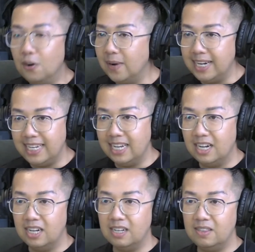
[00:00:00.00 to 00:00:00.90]
no
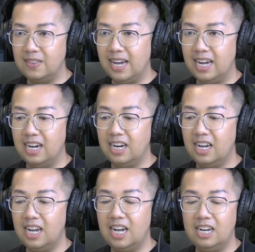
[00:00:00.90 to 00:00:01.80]
idea
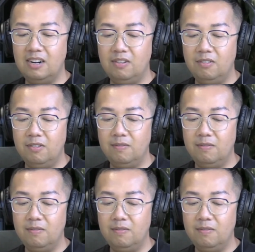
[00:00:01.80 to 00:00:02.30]
that had